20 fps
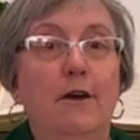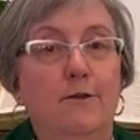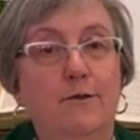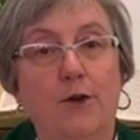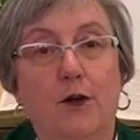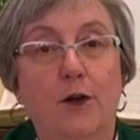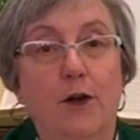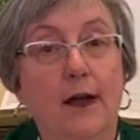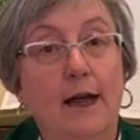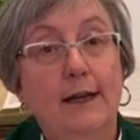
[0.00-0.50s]

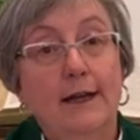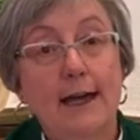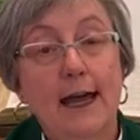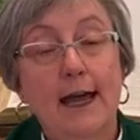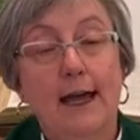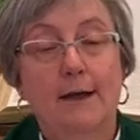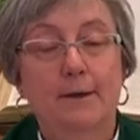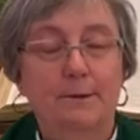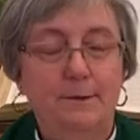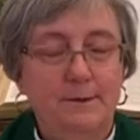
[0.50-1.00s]
for a
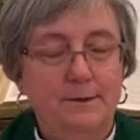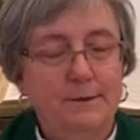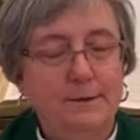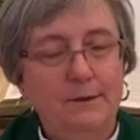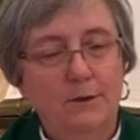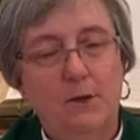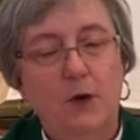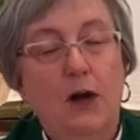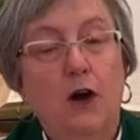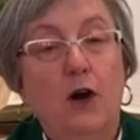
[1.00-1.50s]
day,
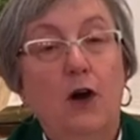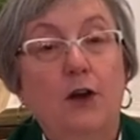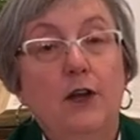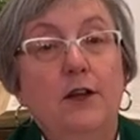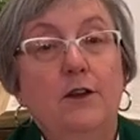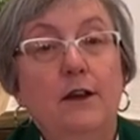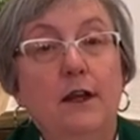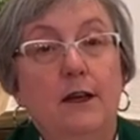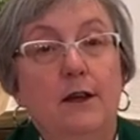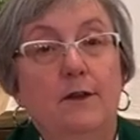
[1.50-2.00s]
all
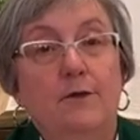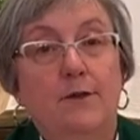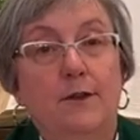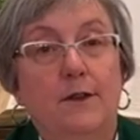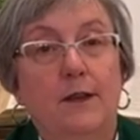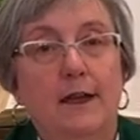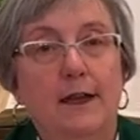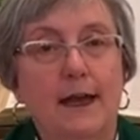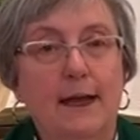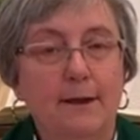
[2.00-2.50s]
you needed for
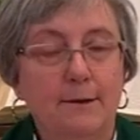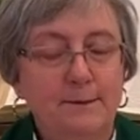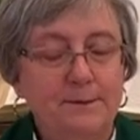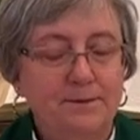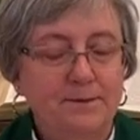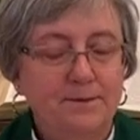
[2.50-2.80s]
the day.